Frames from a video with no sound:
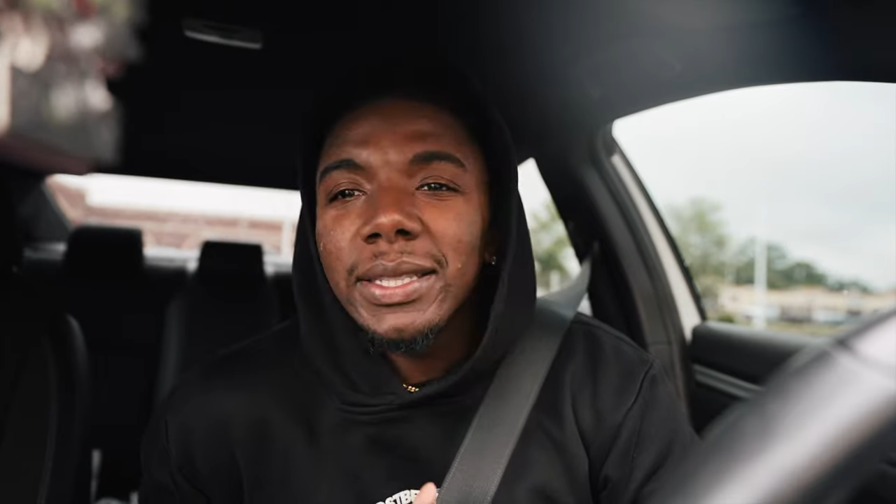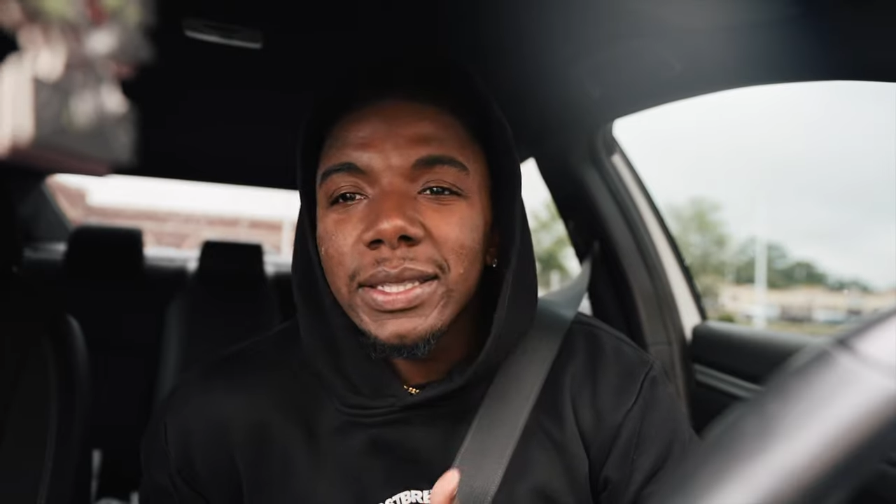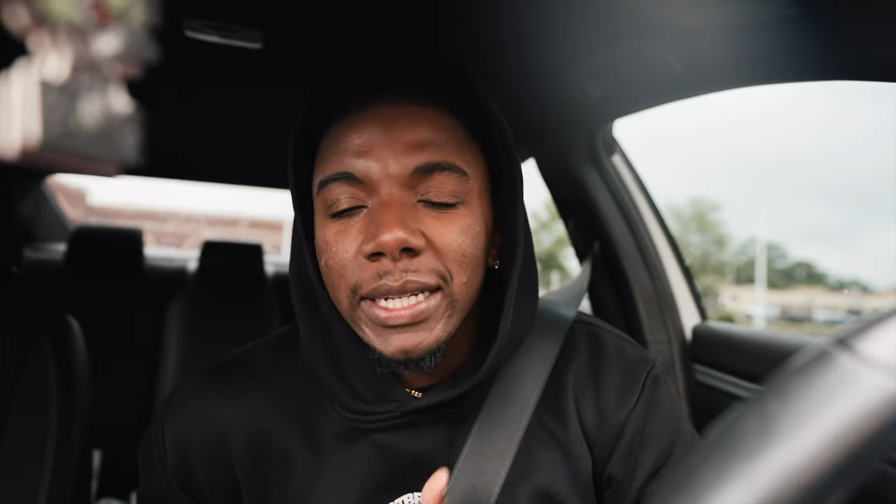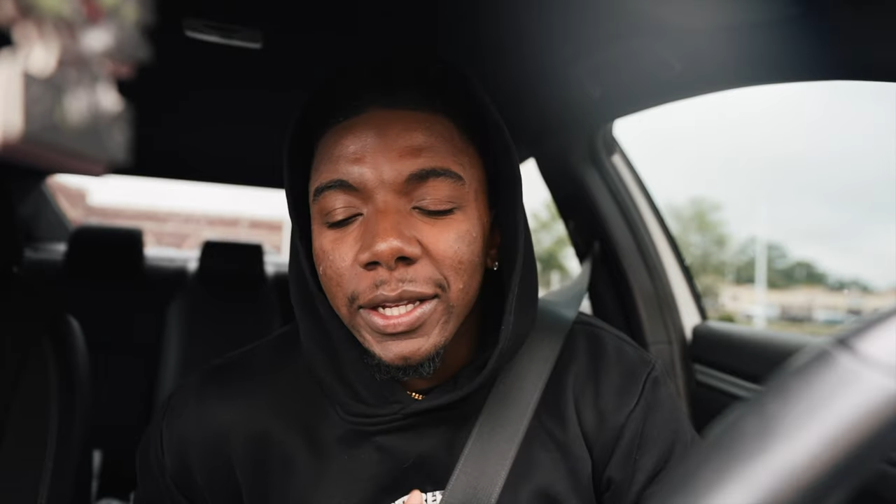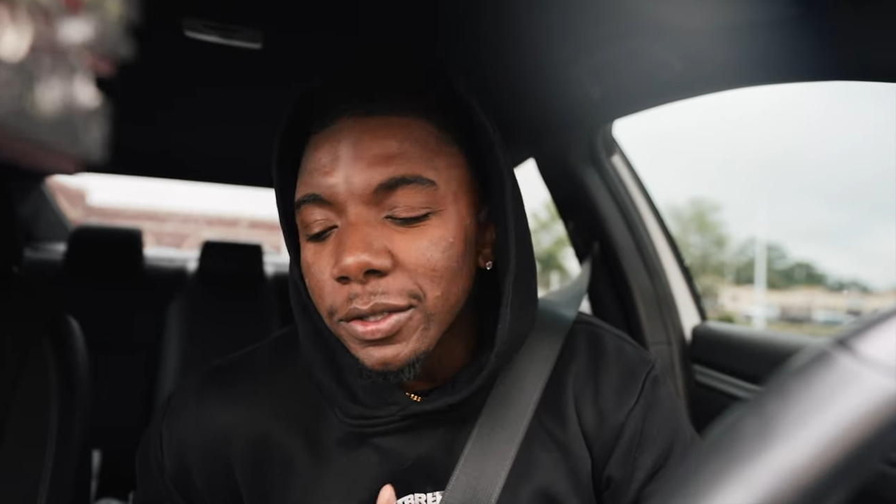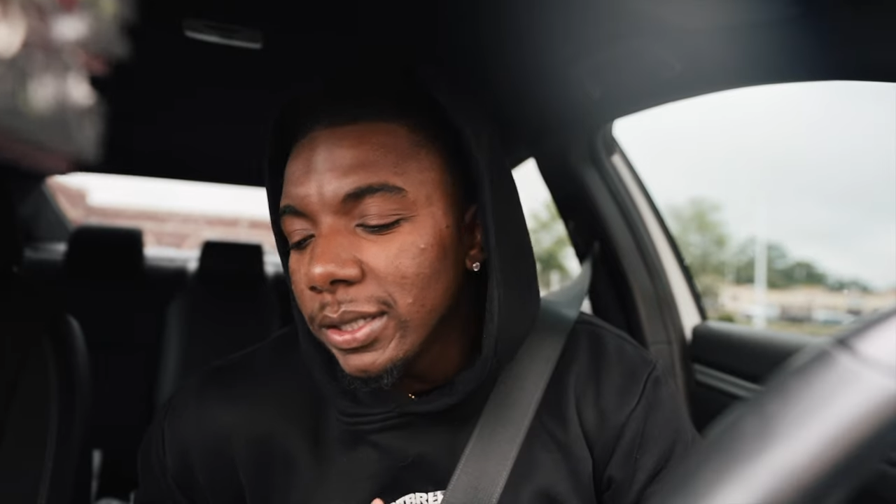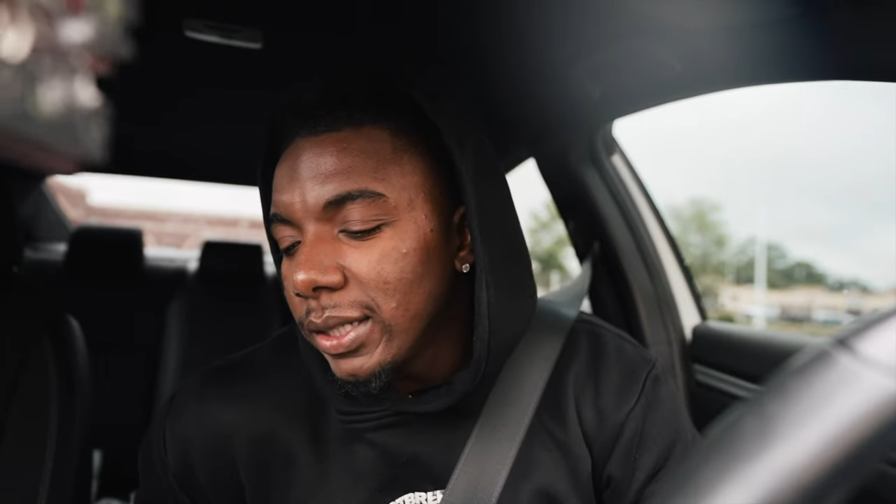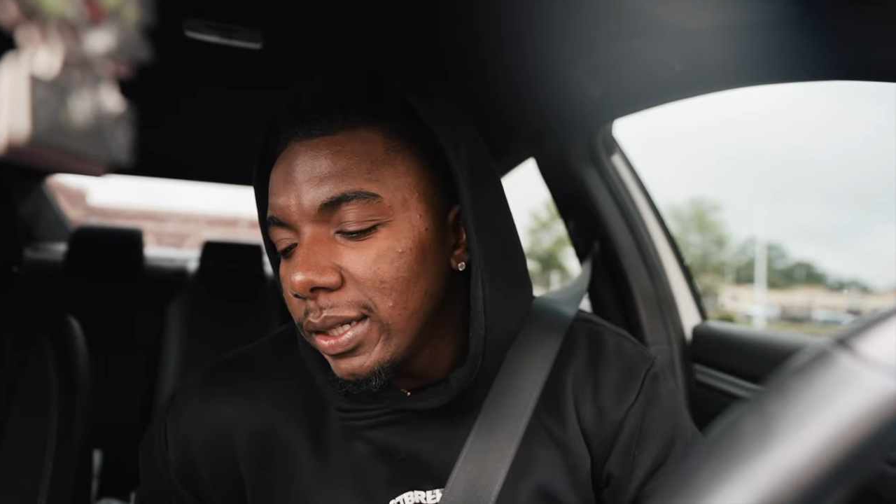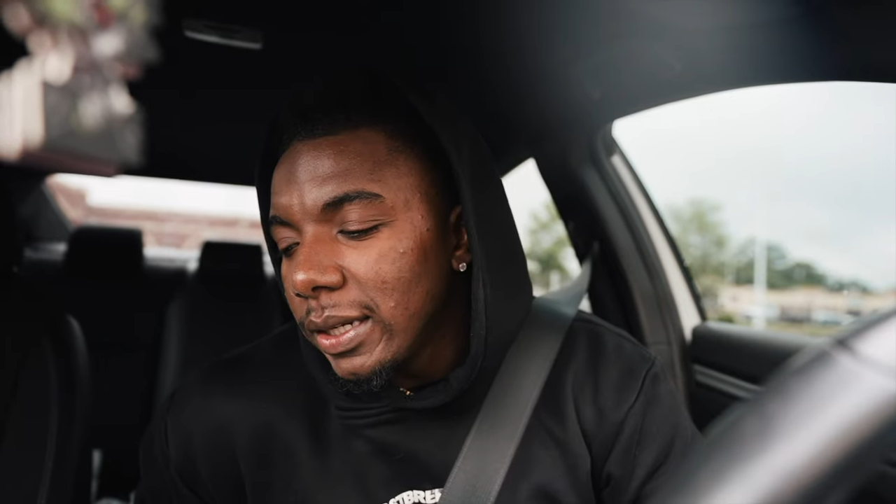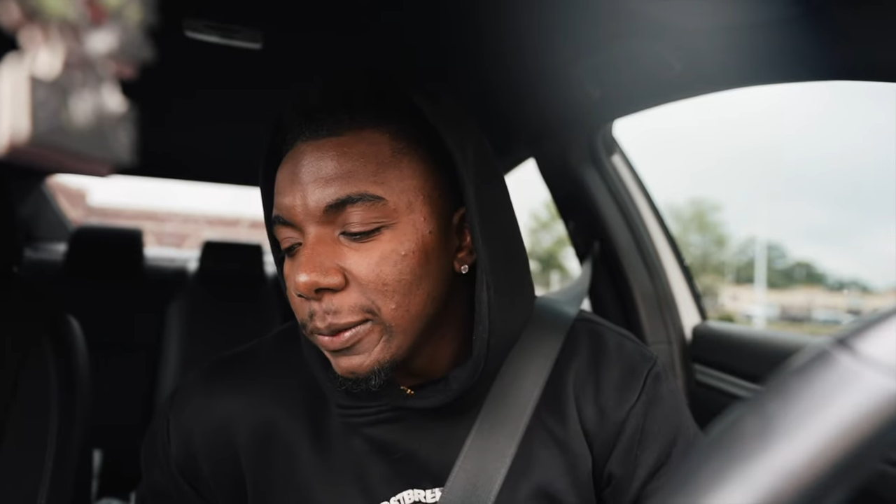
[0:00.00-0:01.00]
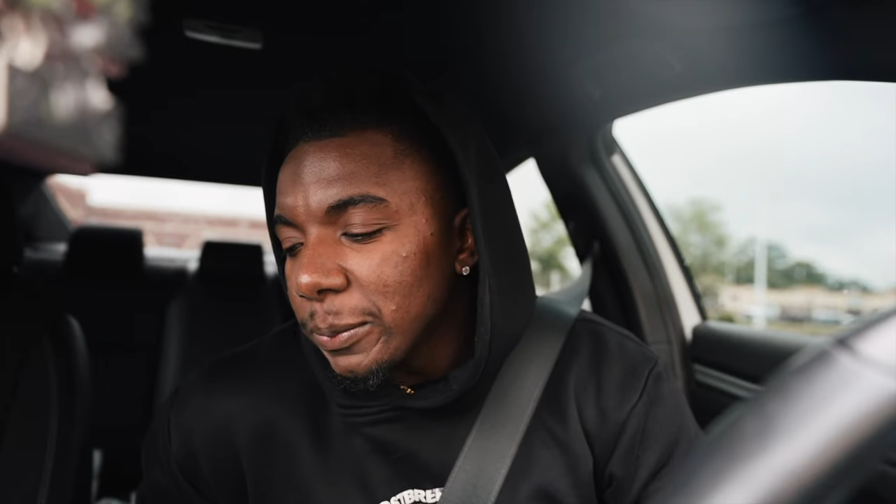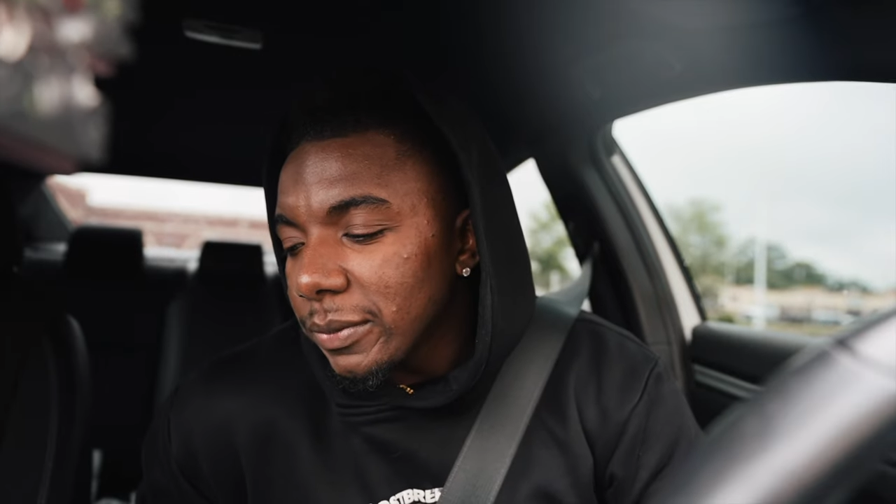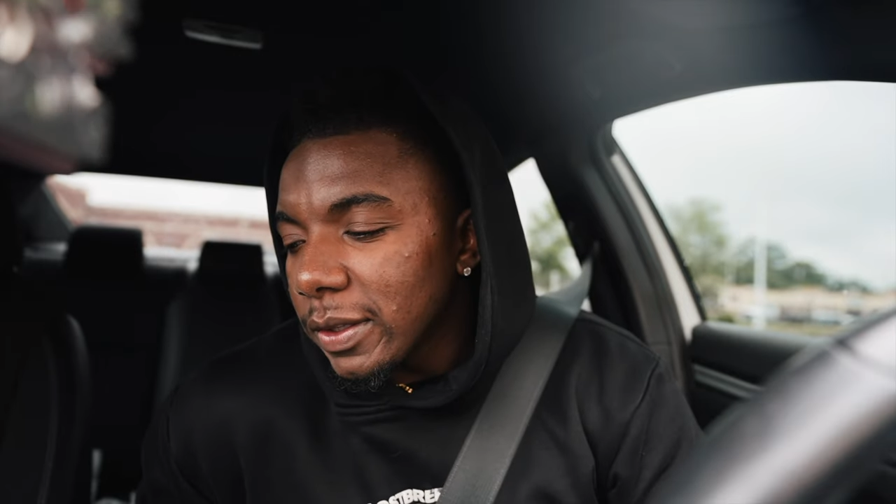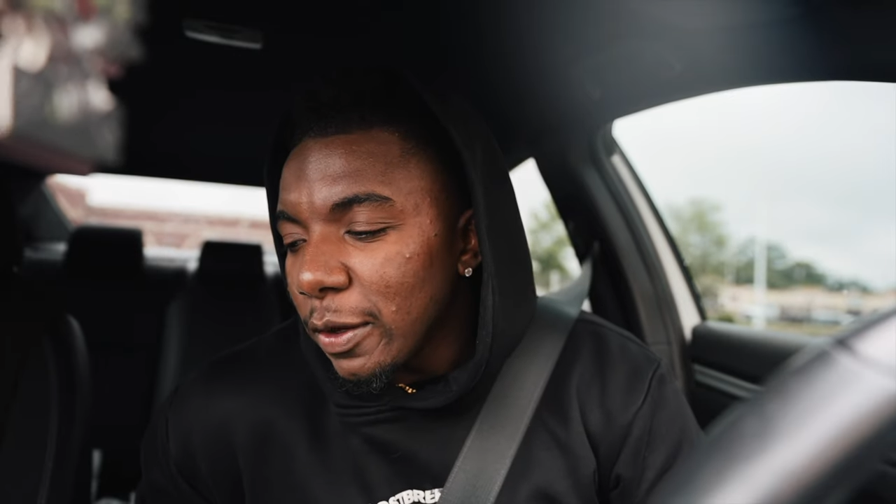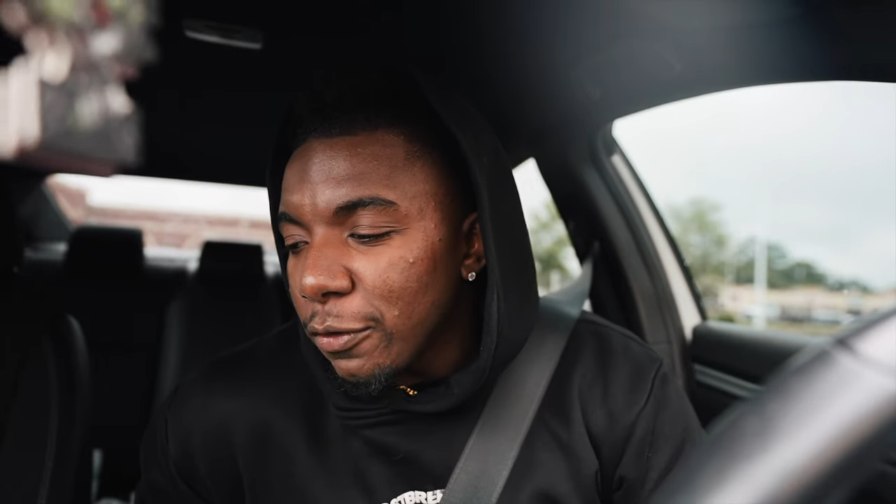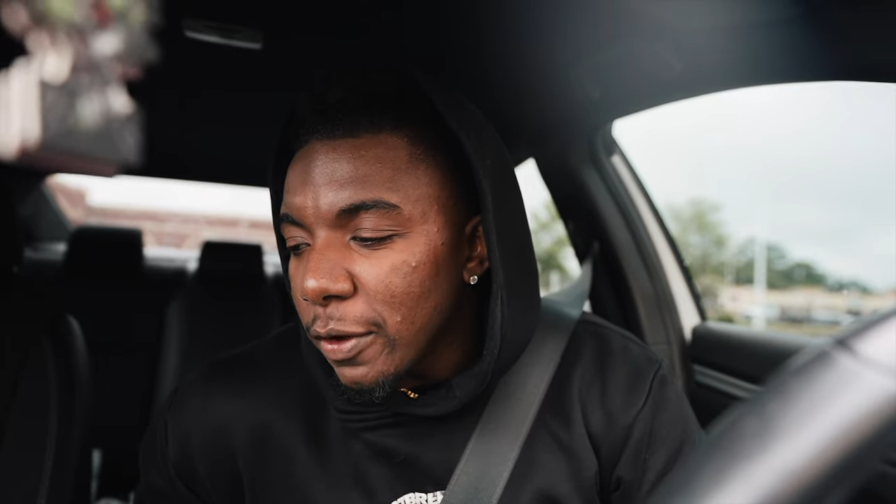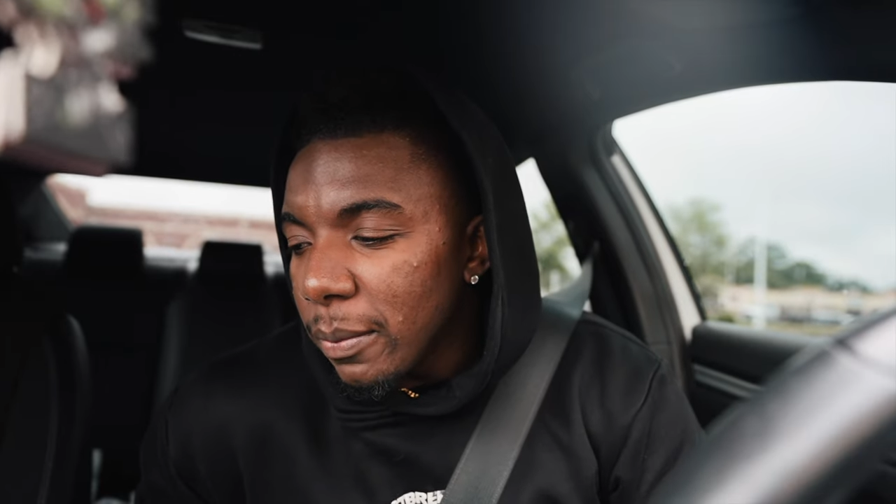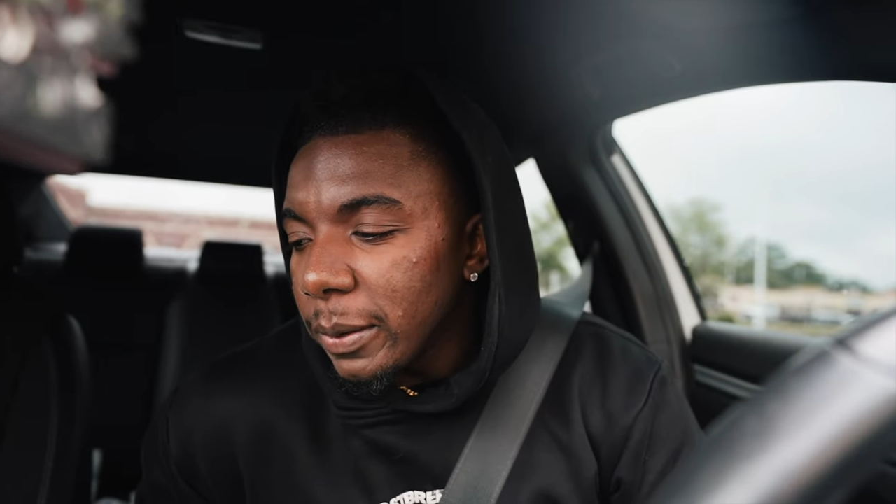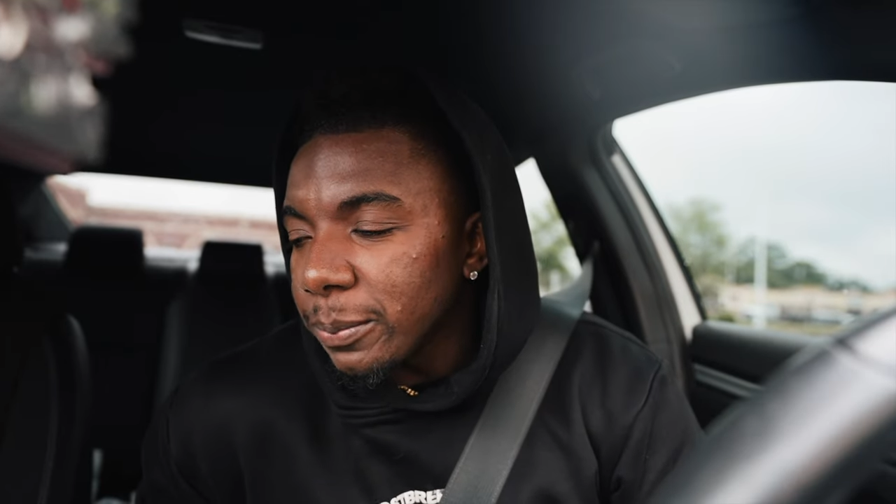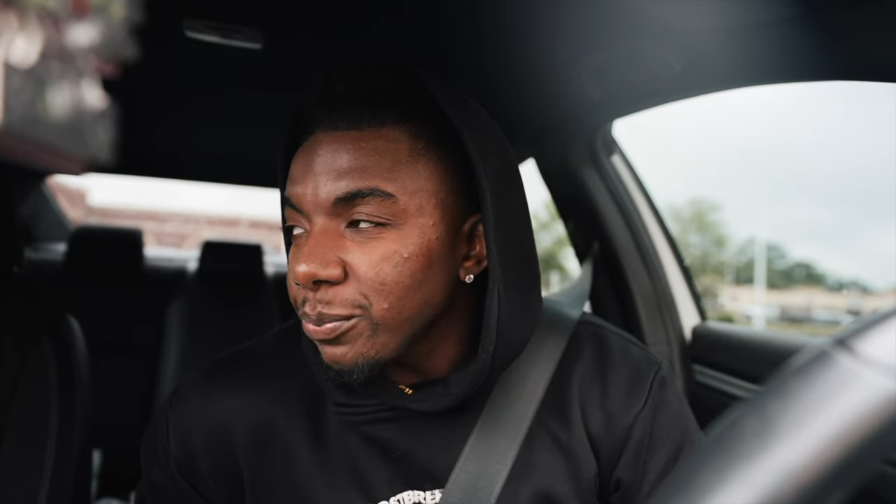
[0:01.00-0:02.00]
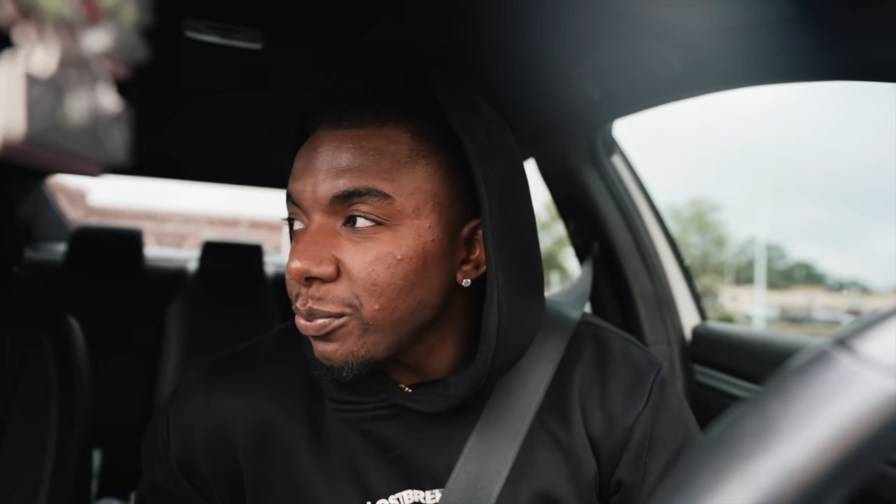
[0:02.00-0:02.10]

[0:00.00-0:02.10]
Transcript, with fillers: the channel. You feel me?